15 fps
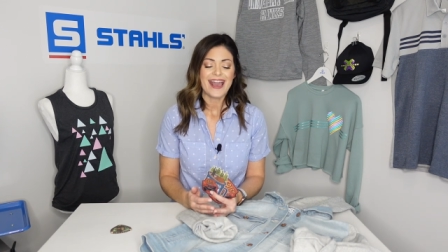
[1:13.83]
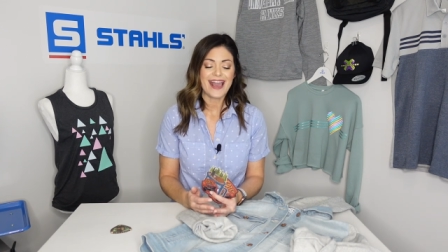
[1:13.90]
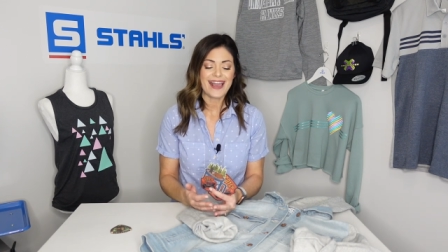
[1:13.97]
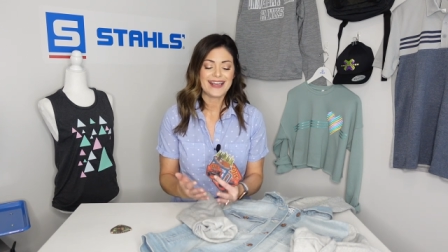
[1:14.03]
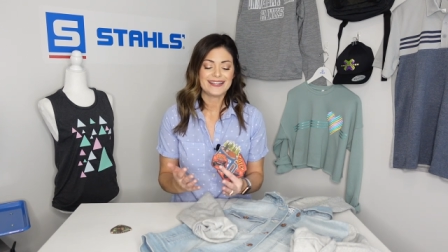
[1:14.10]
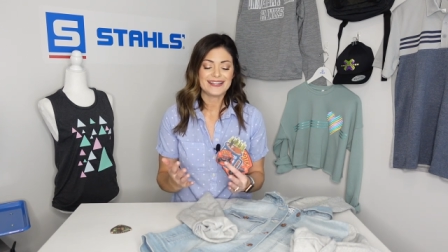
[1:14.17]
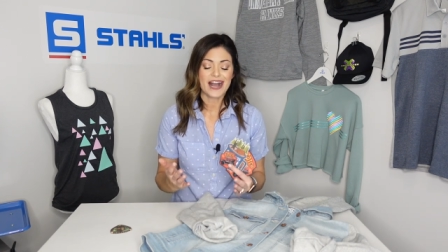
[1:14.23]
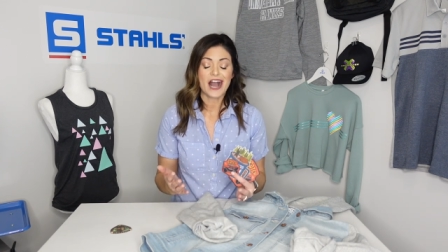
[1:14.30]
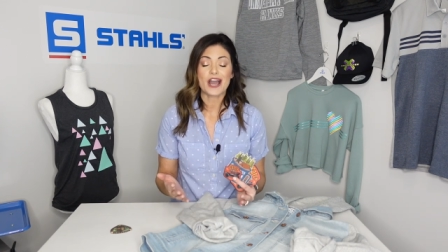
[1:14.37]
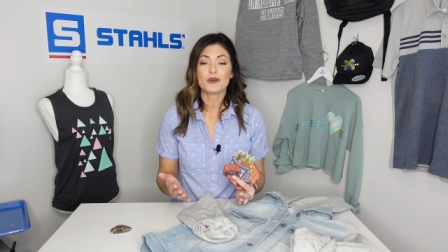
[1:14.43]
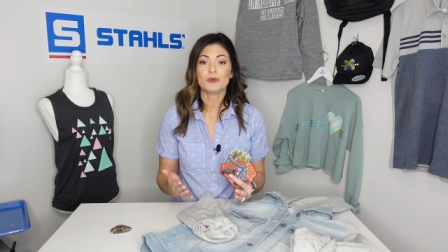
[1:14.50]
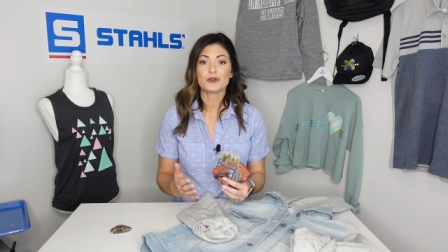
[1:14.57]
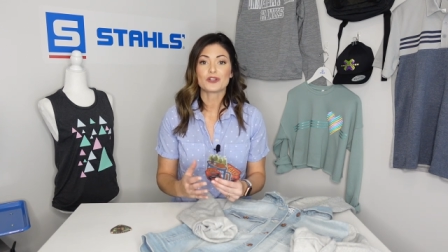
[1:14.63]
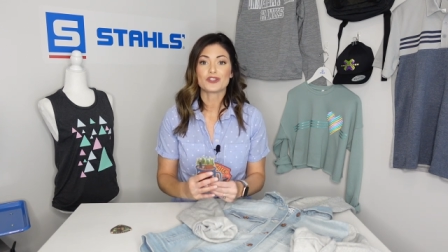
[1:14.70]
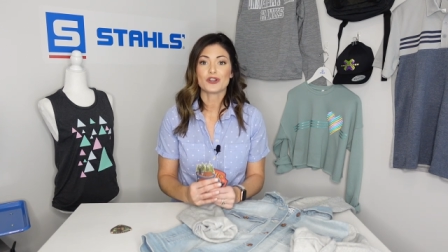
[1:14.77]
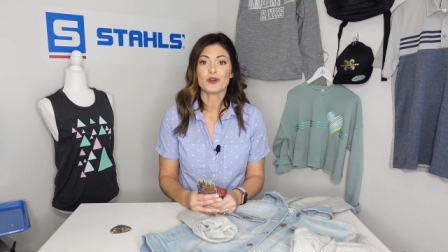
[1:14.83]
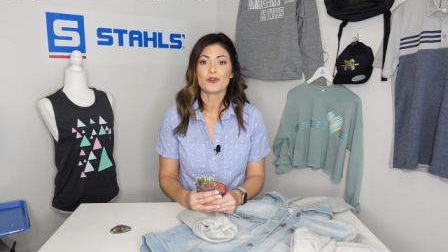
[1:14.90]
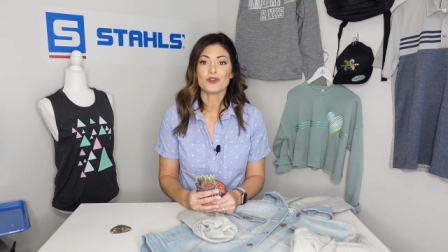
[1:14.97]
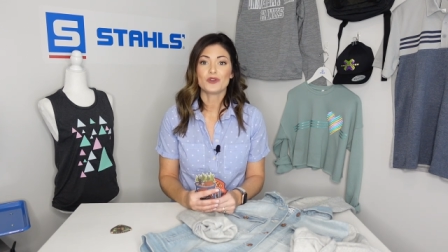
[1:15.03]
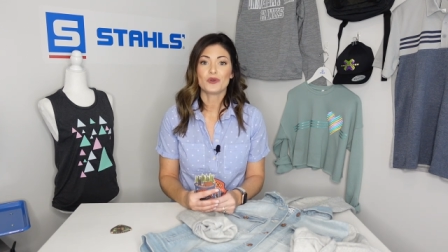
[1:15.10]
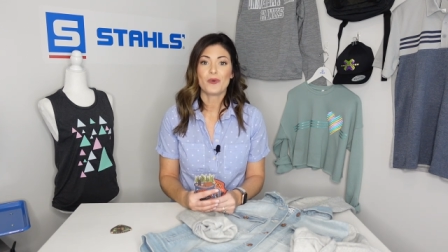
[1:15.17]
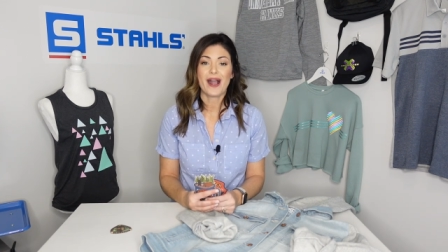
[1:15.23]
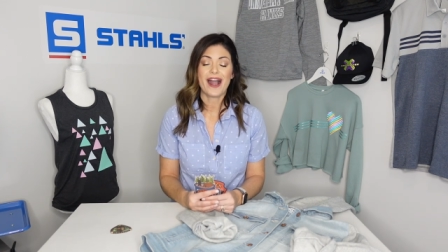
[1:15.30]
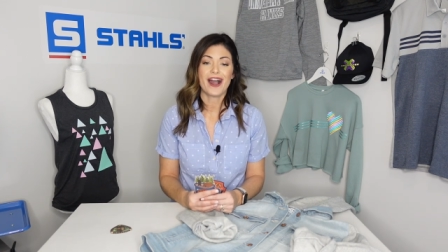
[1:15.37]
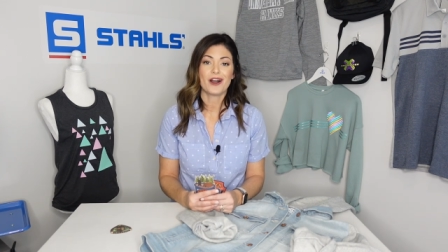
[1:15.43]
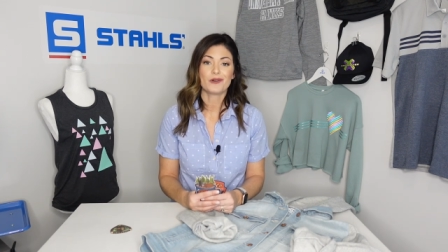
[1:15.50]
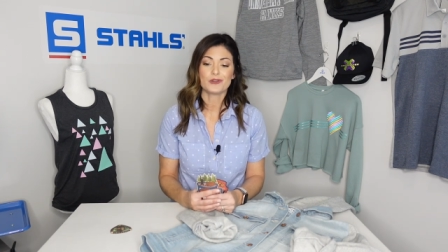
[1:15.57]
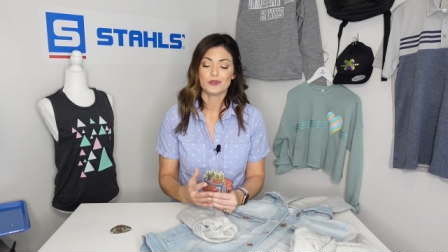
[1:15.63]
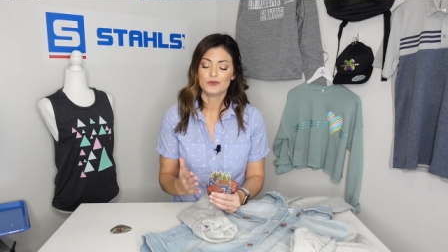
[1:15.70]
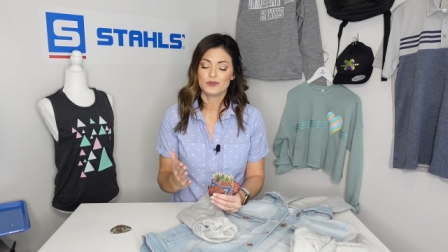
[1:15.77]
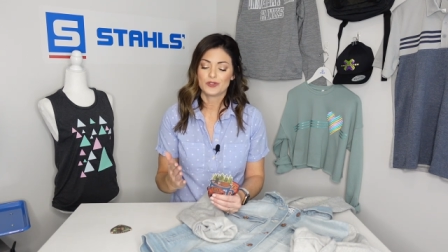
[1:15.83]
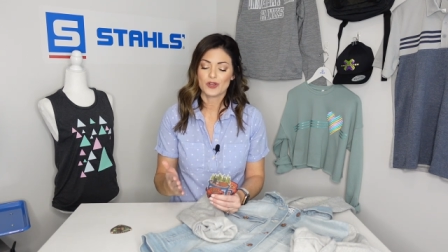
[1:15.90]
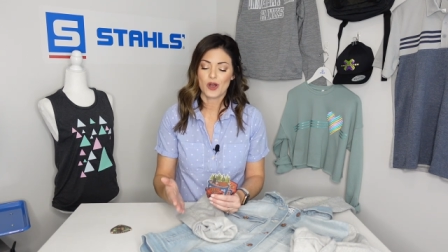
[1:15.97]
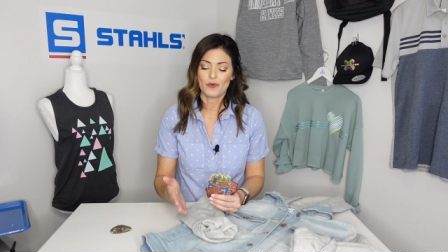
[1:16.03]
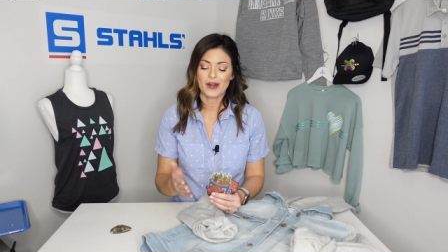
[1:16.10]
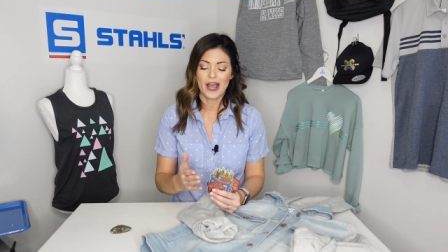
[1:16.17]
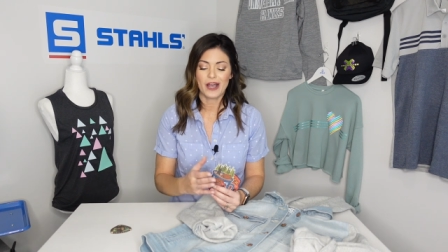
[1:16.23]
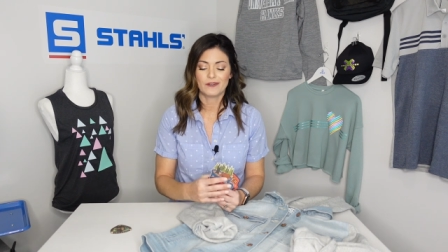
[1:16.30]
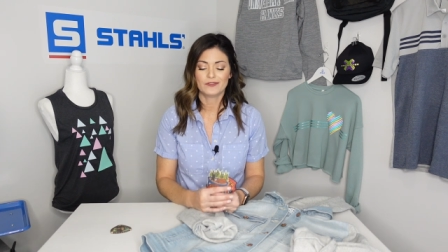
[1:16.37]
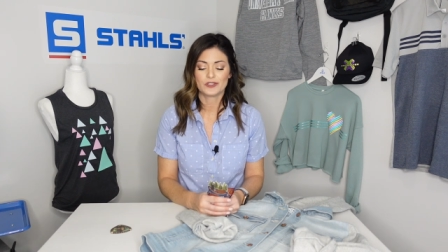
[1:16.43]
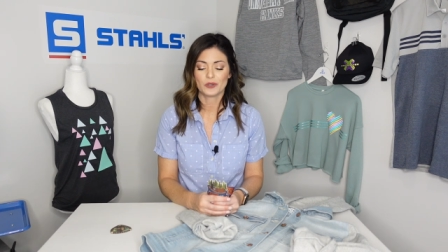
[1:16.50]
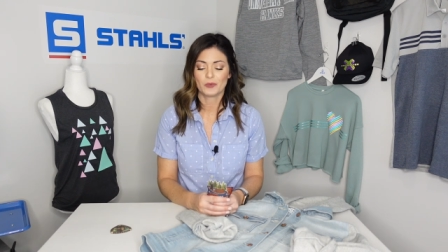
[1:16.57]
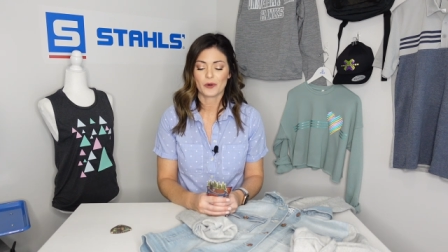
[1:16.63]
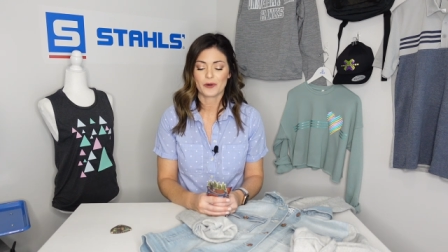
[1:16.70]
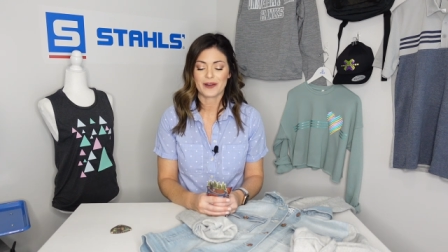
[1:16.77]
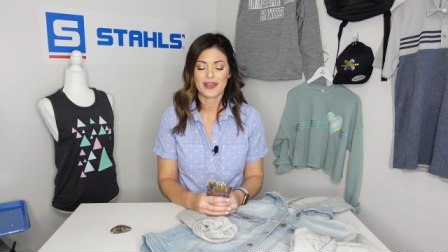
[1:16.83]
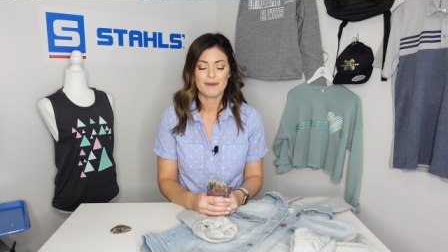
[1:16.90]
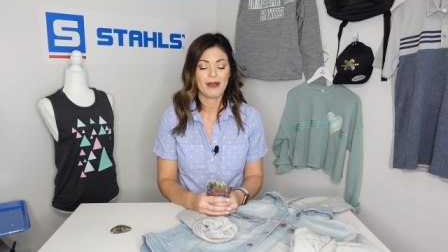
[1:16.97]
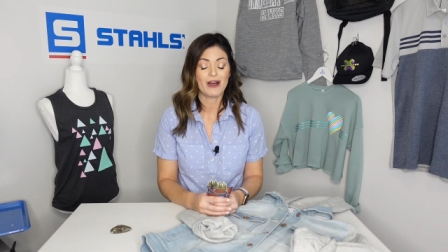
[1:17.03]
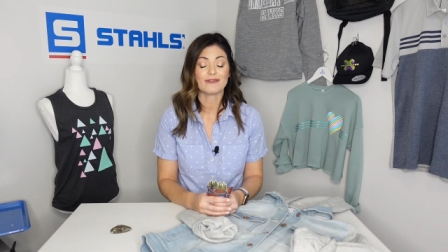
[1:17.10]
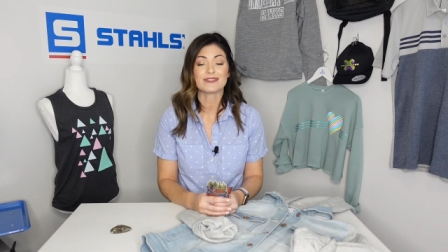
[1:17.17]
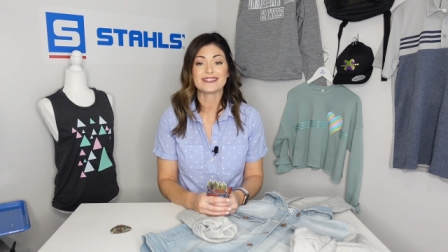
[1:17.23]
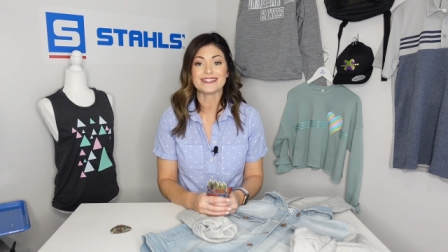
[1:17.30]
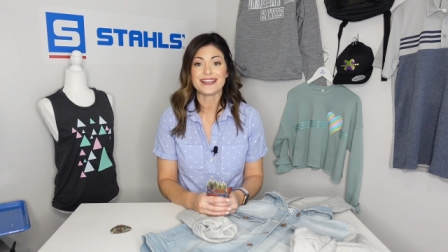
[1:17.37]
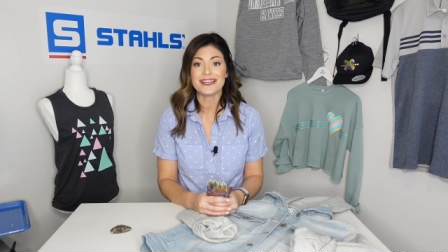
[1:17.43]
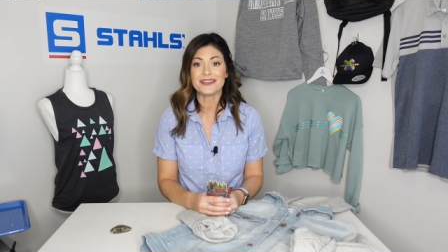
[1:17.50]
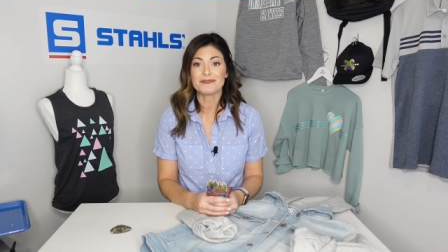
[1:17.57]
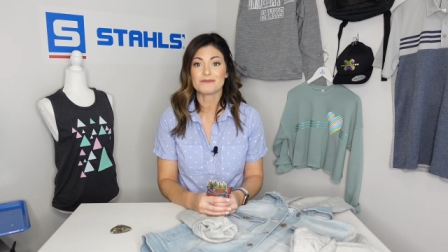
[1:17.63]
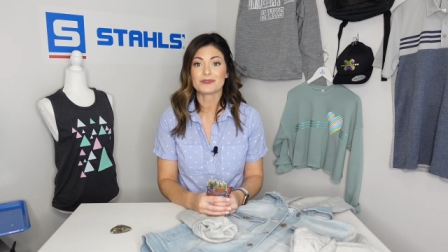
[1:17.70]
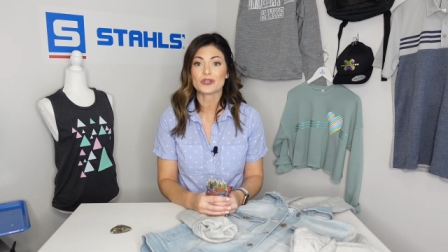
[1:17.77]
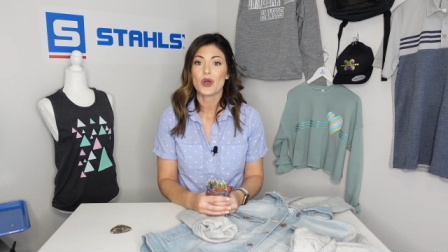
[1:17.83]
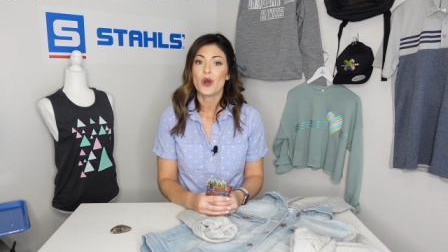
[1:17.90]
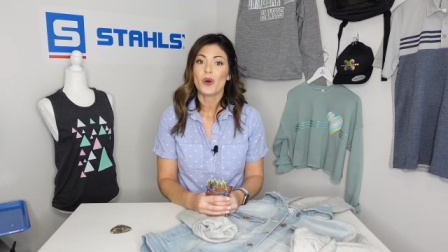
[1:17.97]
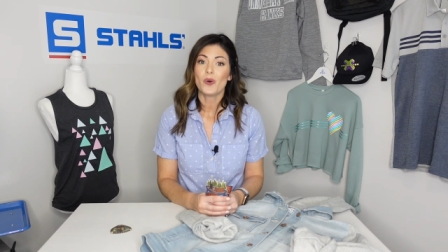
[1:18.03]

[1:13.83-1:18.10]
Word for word: and I will show you how you don't have to worry about seams